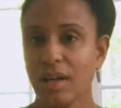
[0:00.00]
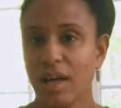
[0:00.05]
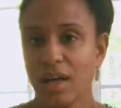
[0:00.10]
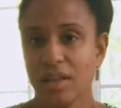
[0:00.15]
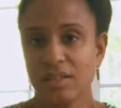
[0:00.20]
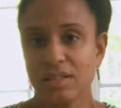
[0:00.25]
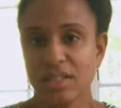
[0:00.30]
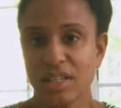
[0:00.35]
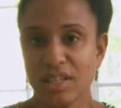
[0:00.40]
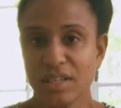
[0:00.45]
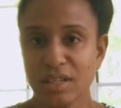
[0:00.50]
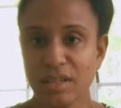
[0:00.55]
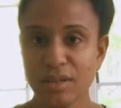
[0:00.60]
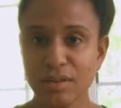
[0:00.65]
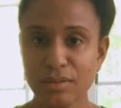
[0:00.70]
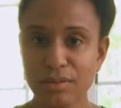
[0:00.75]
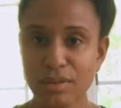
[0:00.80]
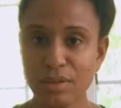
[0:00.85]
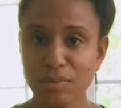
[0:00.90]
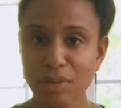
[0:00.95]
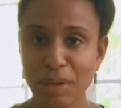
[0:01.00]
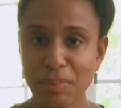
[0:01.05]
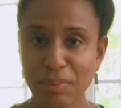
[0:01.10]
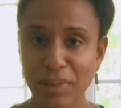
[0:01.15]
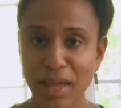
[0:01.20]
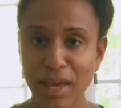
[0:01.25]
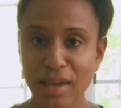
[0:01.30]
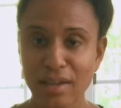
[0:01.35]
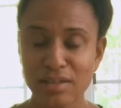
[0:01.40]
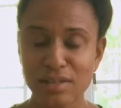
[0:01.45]
I'll send you the
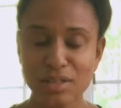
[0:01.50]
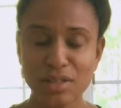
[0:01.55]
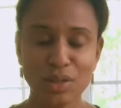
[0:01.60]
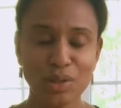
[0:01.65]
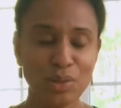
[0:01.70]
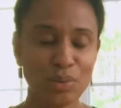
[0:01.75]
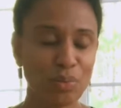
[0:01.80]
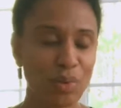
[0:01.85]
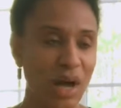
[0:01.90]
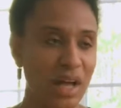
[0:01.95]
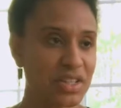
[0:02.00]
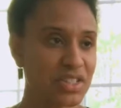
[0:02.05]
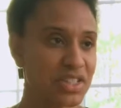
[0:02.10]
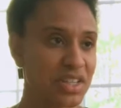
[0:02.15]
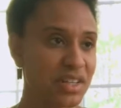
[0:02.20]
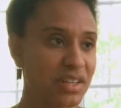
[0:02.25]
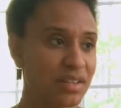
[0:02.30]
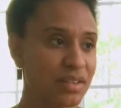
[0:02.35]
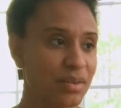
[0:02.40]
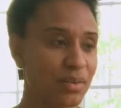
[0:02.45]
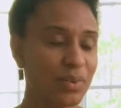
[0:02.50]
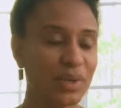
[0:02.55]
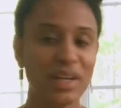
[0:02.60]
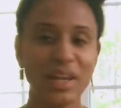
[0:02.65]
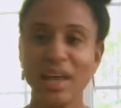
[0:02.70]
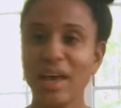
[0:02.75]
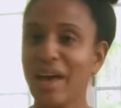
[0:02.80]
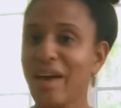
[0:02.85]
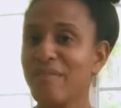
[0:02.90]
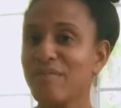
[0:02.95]
replay so you can watch it
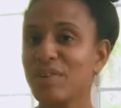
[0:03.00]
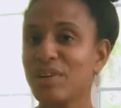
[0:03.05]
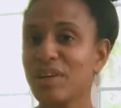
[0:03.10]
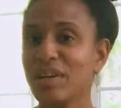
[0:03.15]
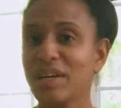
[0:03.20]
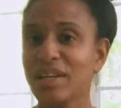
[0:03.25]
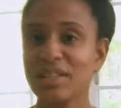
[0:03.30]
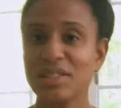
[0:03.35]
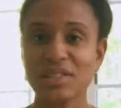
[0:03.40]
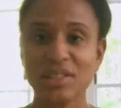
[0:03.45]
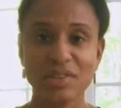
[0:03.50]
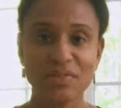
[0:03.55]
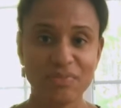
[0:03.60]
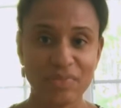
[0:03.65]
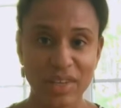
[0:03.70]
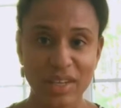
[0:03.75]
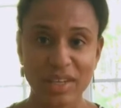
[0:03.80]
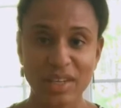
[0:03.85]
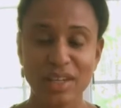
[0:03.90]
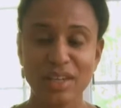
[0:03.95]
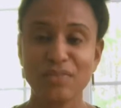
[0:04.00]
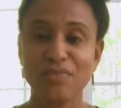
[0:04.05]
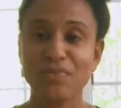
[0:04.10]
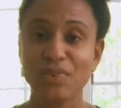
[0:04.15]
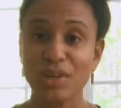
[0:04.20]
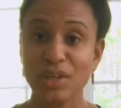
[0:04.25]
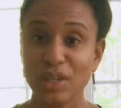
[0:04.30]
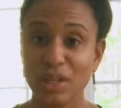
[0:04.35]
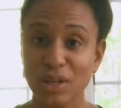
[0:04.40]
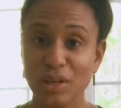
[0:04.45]
whenever it's convenient for
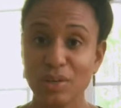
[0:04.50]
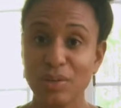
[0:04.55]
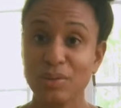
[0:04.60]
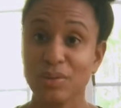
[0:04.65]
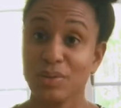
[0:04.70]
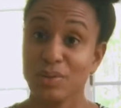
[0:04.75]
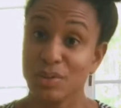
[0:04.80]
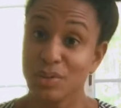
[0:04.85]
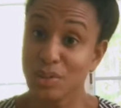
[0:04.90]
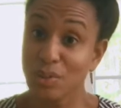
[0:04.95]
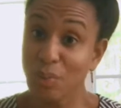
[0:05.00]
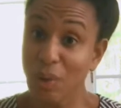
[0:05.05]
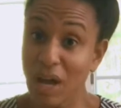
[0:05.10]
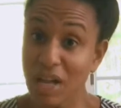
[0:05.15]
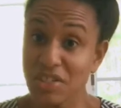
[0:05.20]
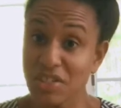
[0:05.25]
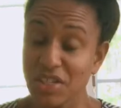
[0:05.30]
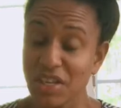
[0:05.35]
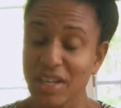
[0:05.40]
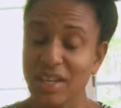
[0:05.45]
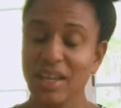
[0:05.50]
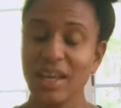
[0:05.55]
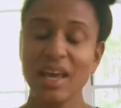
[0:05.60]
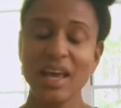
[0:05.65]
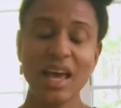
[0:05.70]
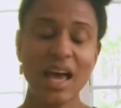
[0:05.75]
you to watch it.